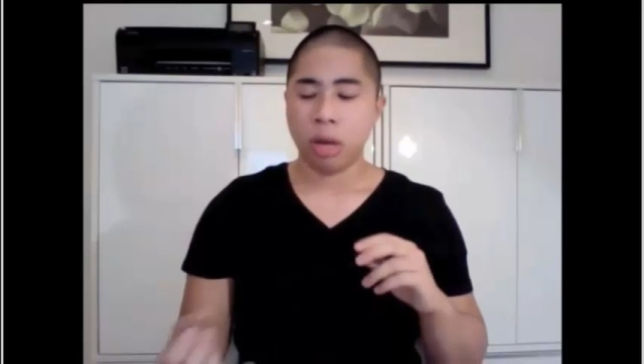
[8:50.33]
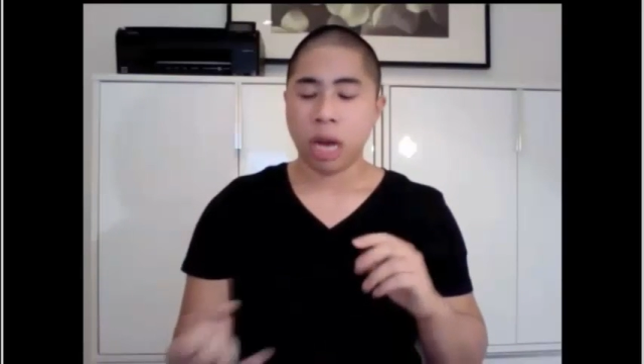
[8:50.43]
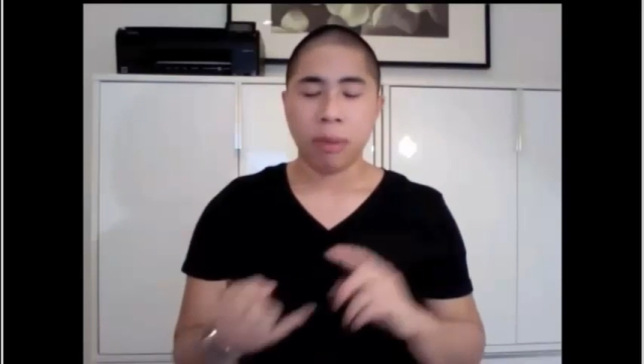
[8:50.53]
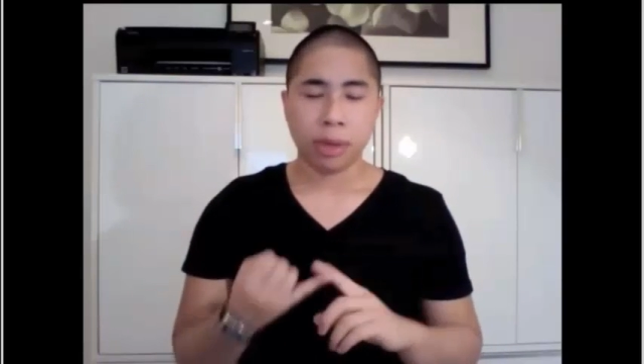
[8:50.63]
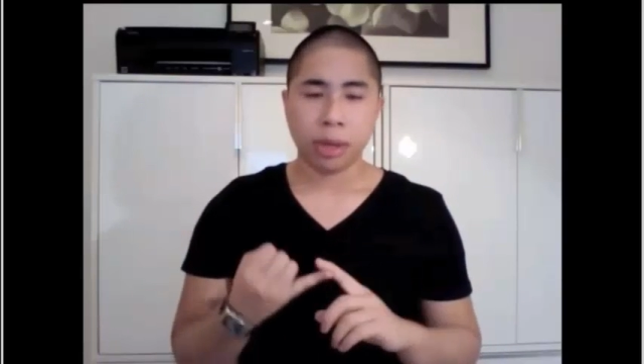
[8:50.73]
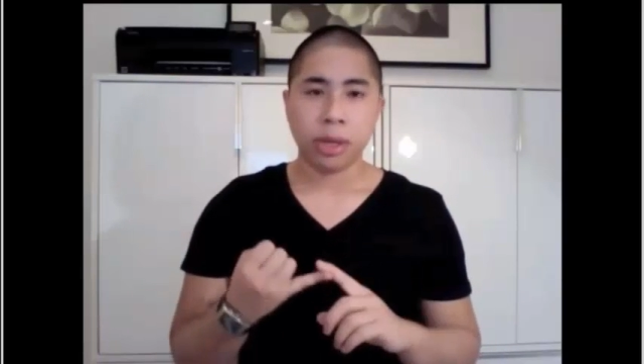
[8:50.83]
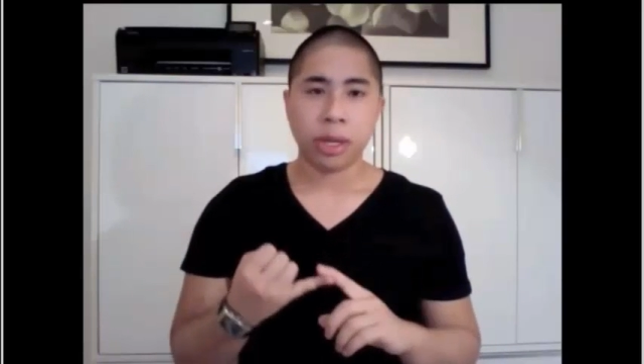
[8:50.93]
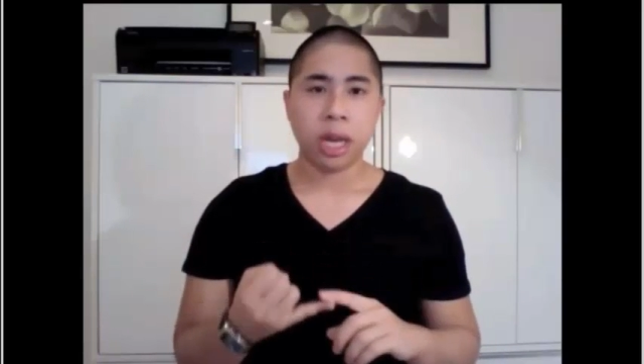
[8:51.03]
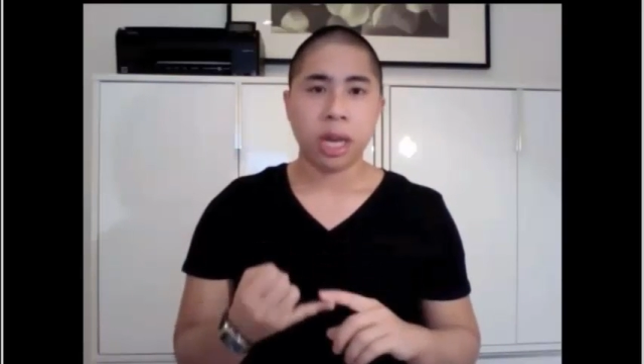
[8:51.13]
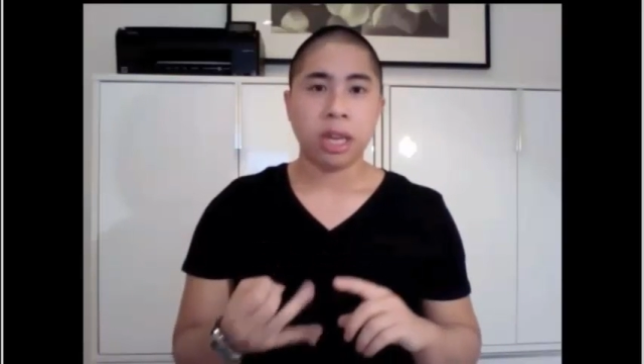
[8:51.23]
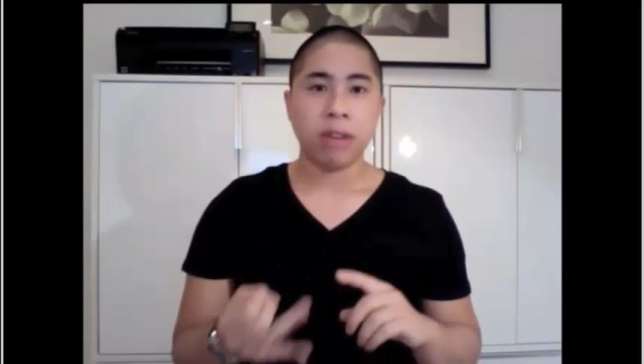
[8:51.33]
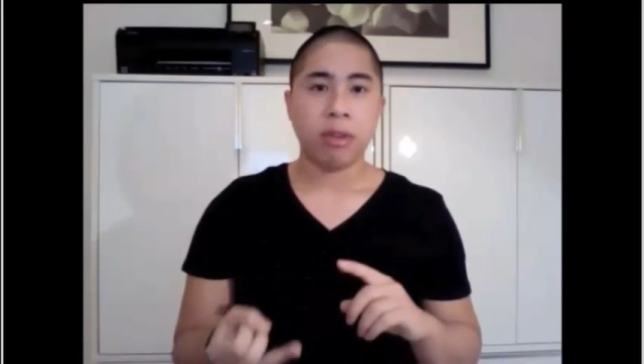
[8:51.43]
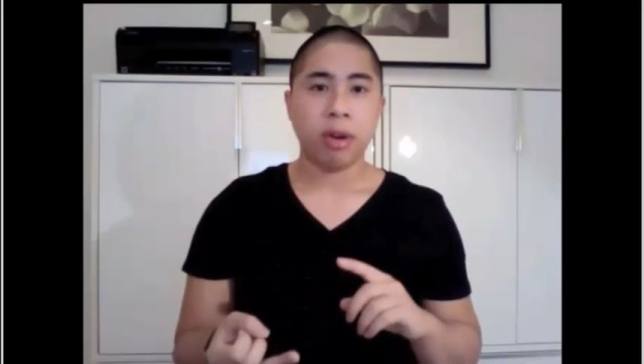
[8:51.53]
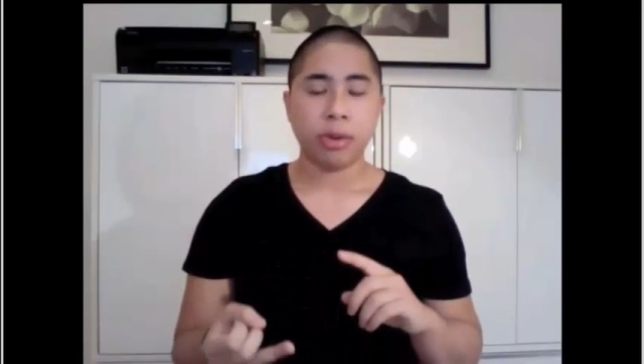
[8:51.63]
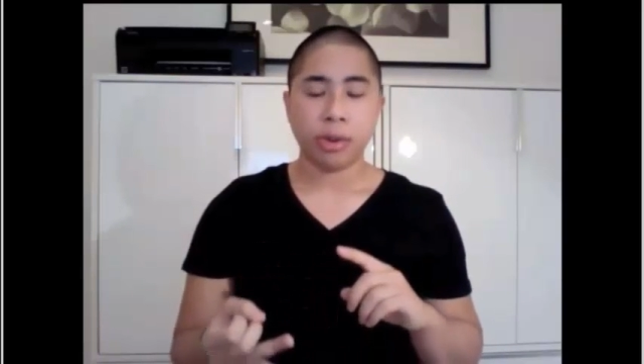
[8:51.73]
Amazon sites,
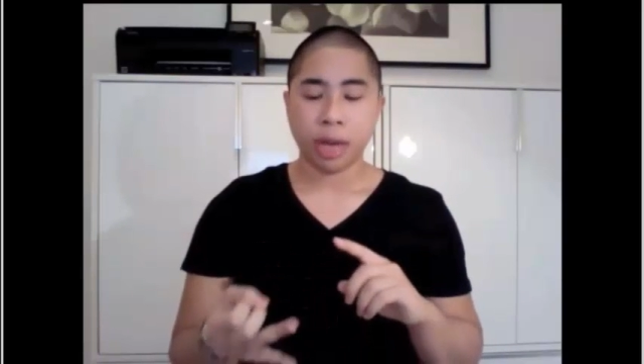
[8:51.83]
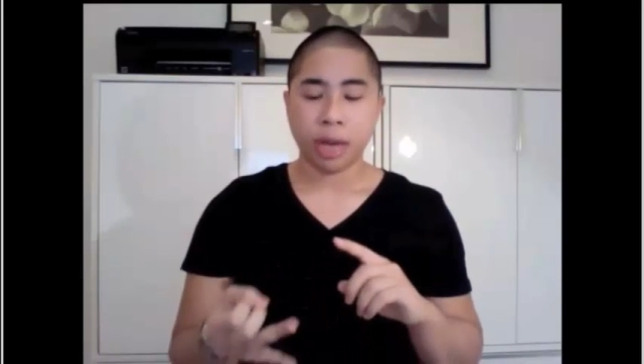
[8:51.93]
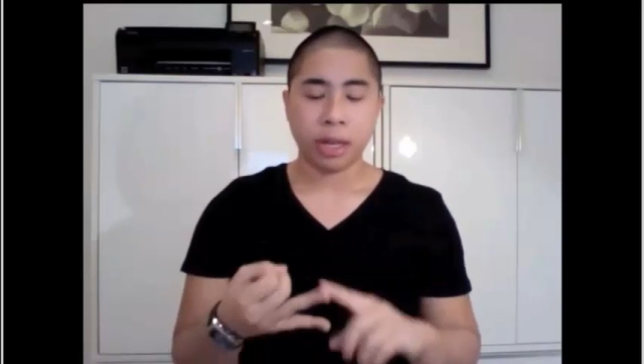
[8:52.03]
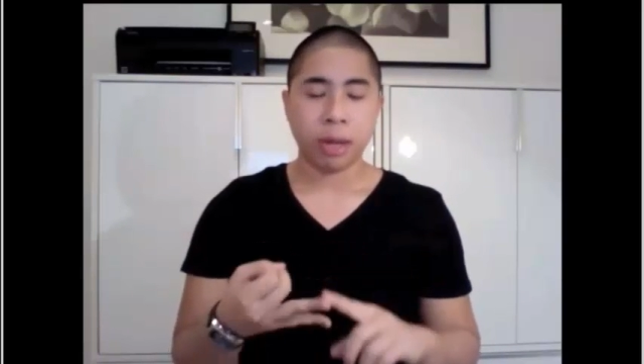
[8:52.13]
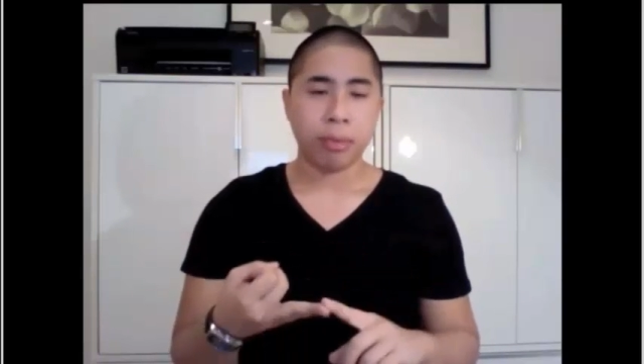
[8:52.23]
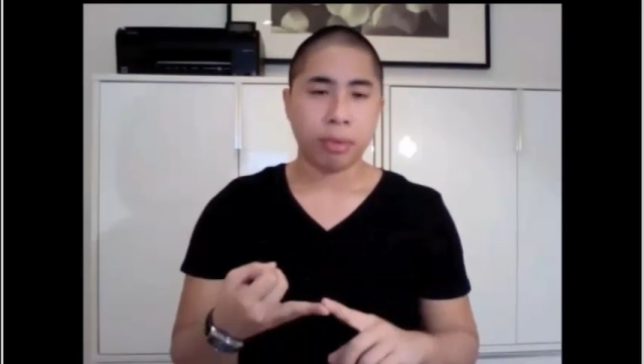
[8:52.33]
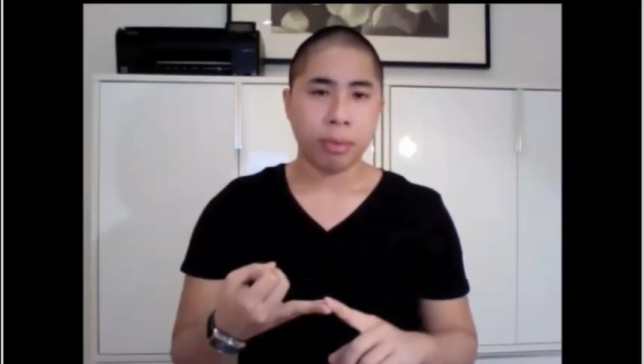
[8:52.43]
I've got sites that